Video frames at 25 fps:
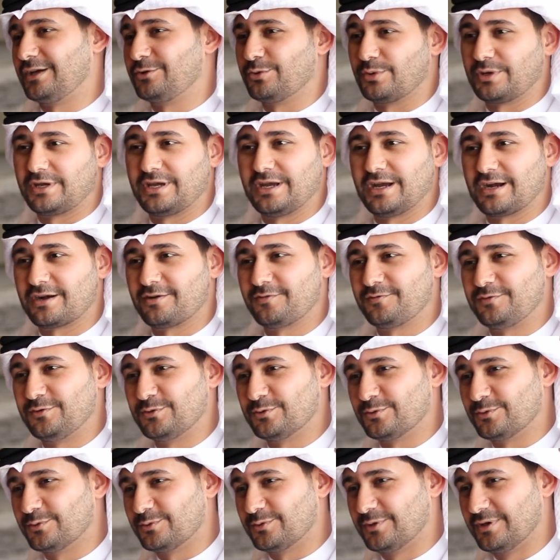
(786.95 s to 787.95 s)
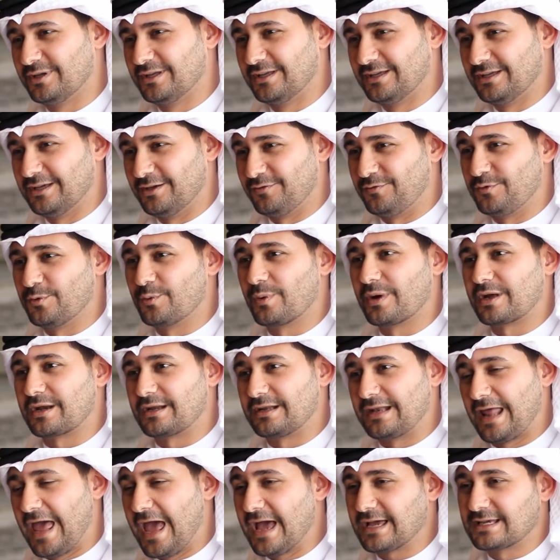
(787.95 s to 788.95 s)
I don't care if you
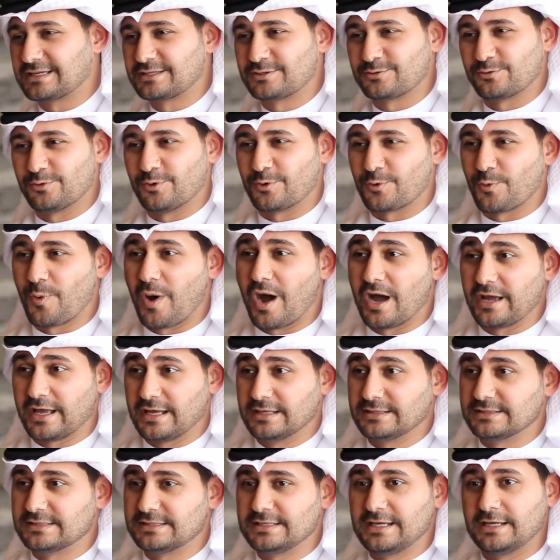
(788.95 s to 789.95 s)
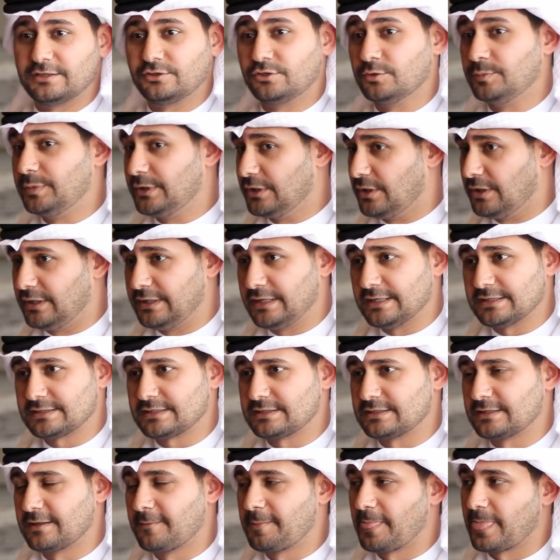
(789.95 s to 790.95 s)
were an X or Y and Z. And to be
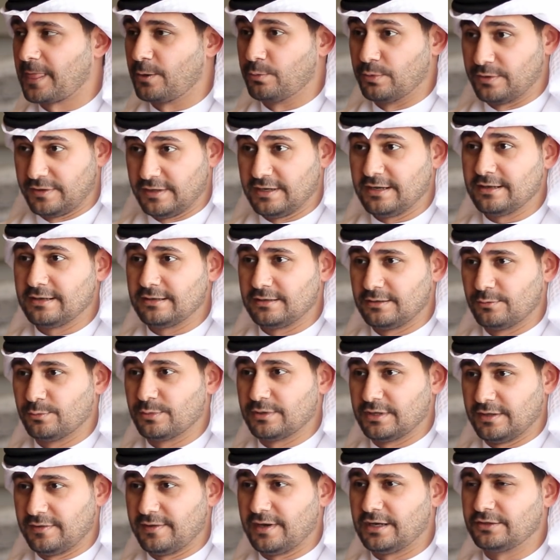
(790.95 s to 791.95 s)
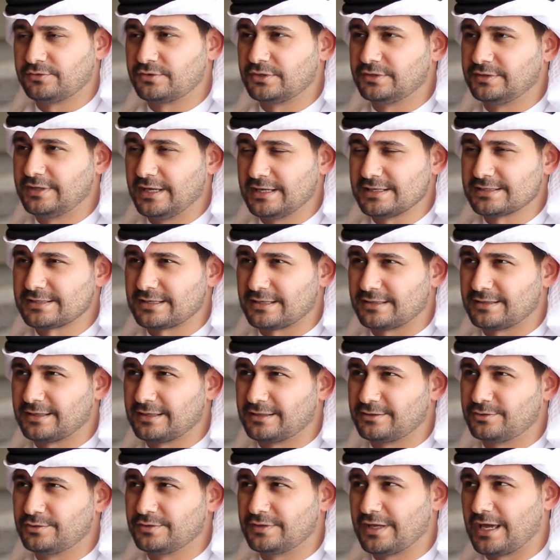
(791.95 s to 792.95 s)
honest, within the 100 days, I
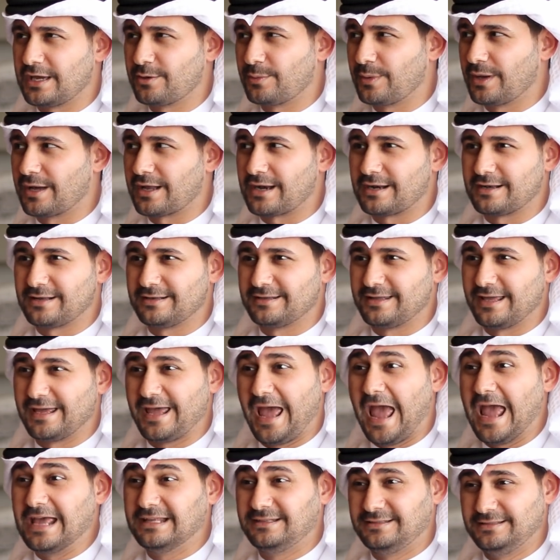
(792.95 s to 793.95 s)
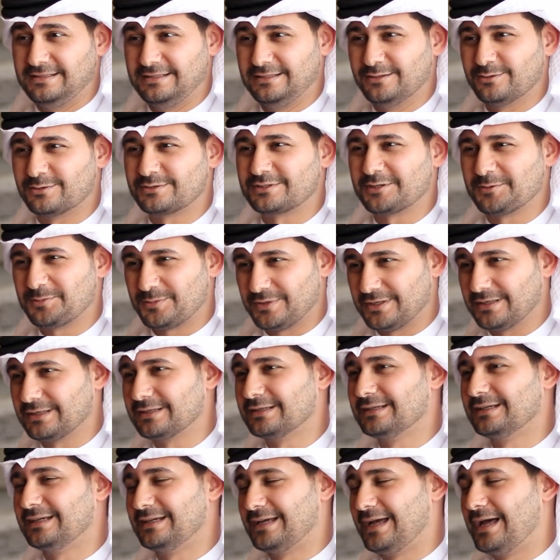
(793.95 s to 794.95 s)
think today we are day 80 or something,
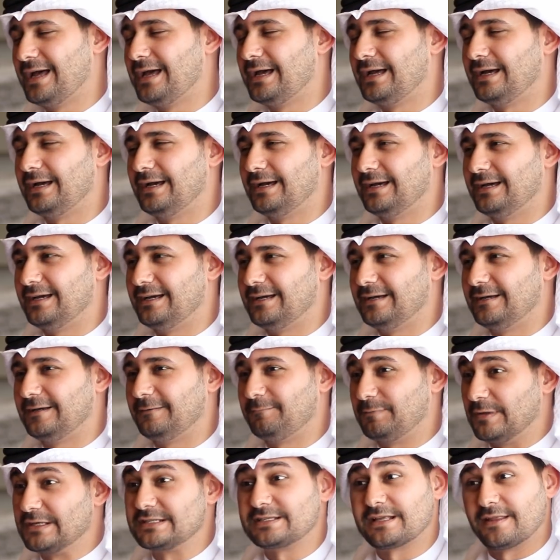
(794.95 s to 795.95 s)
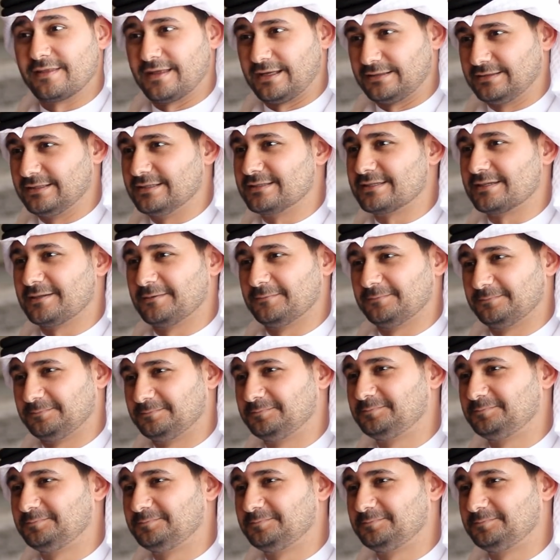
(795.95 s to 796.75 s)
it's not that easy.